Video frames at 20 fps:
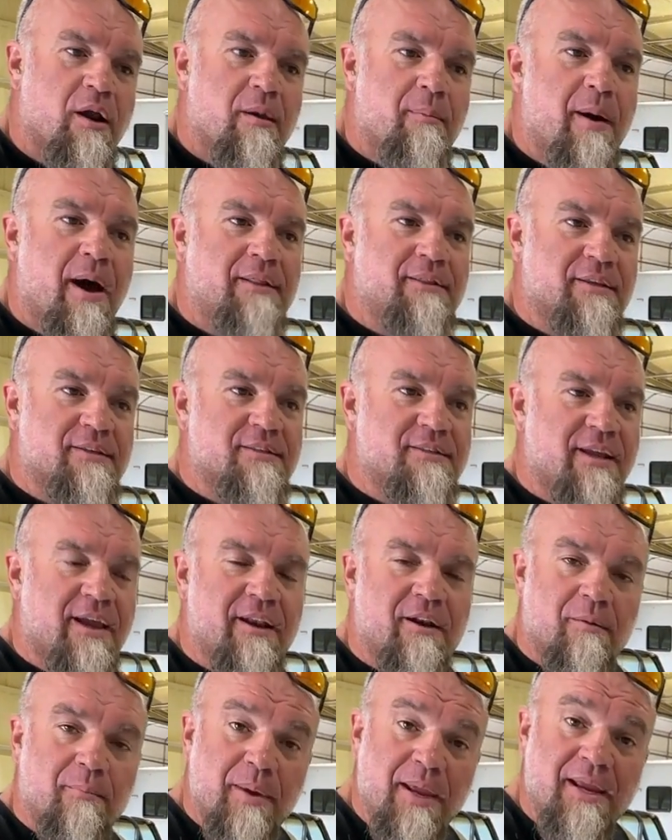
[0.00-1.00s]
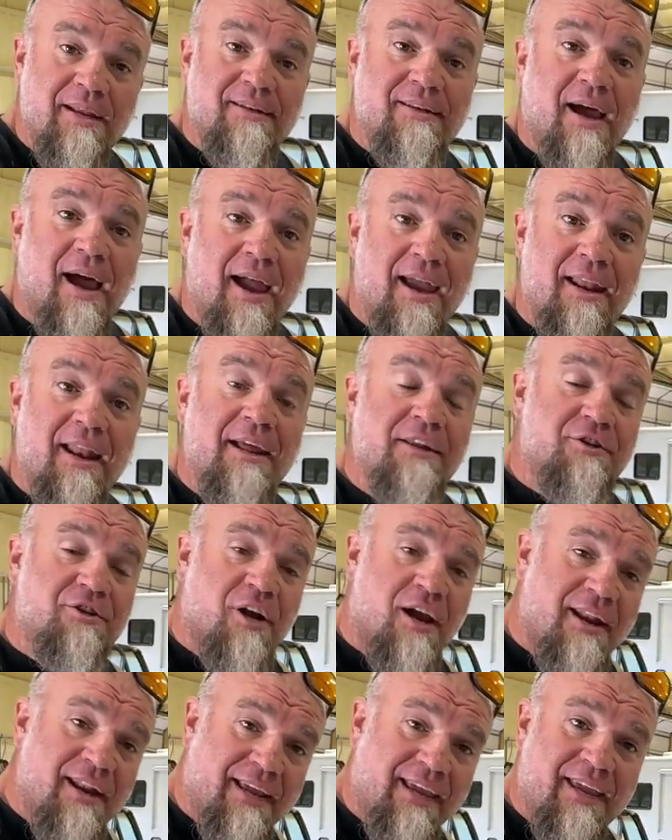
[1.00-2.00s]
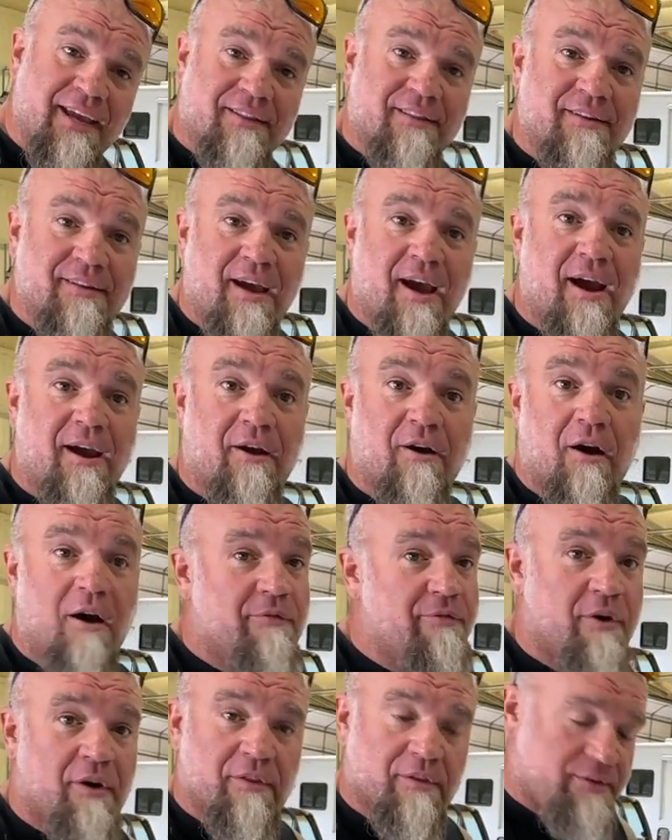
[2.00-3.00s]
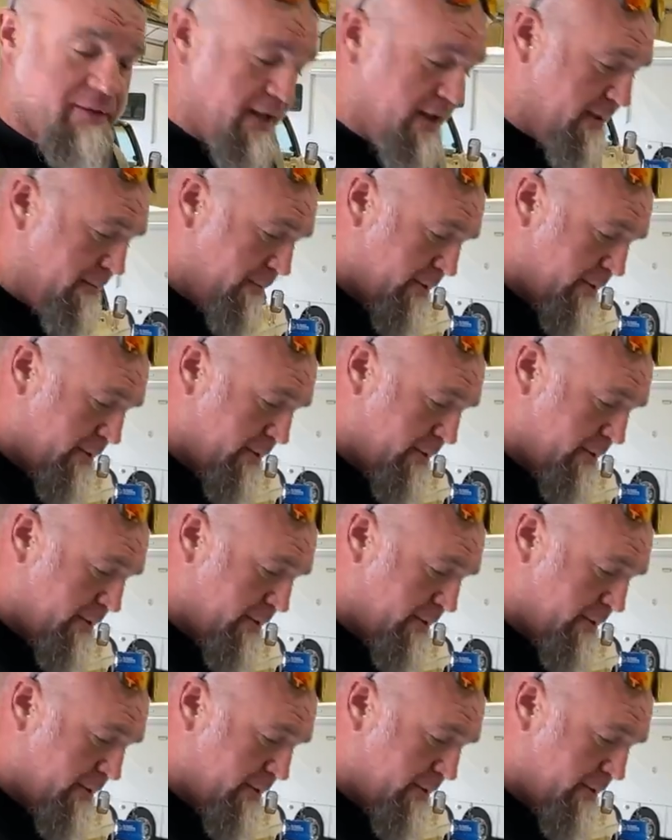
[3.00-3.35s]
about the stator being tight and trying to kick the tire off all the time.